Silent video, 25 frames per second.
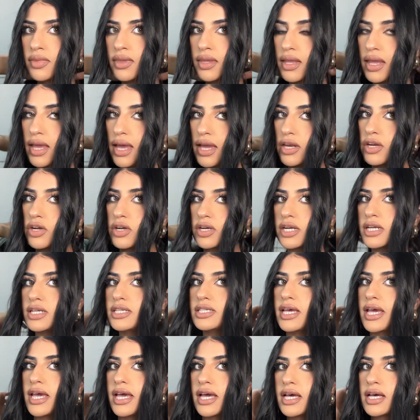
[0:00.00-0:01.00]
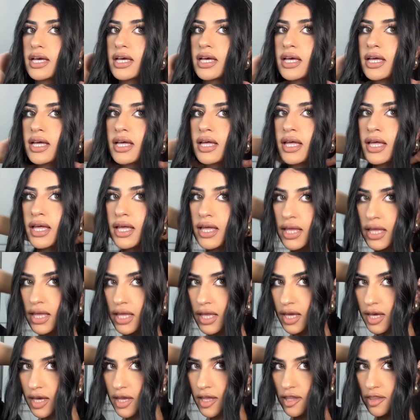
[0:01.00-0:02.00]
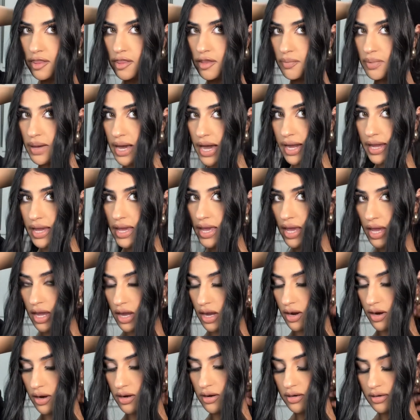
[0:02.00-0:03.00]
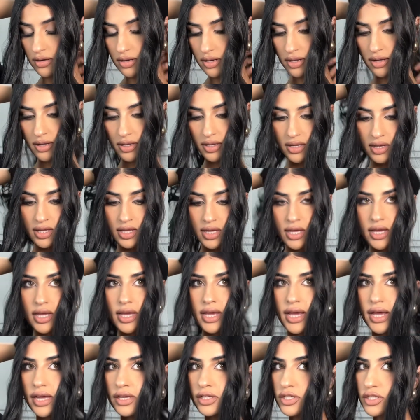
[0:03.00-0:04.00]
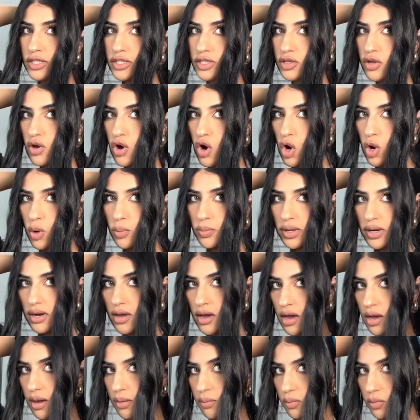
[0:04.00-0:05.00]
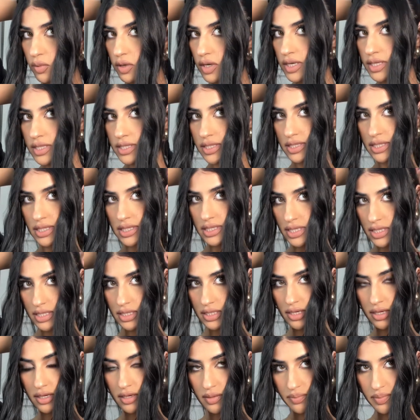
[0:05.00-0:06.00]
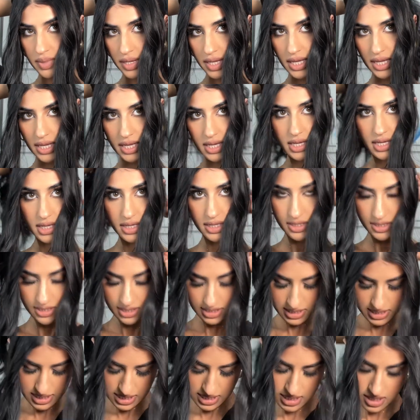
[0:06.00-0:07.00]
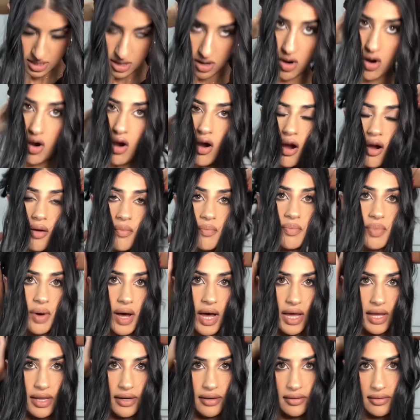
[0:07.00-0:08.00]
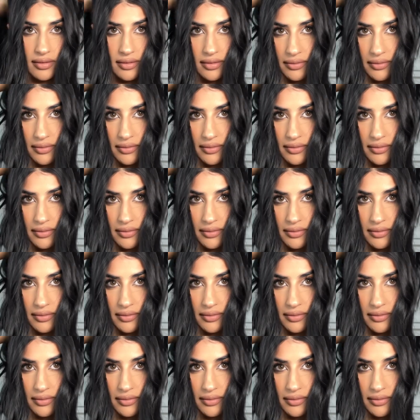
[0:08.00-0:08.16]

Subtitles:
and you're going to take the back hair and just comb it upwards. This is going to be our bun.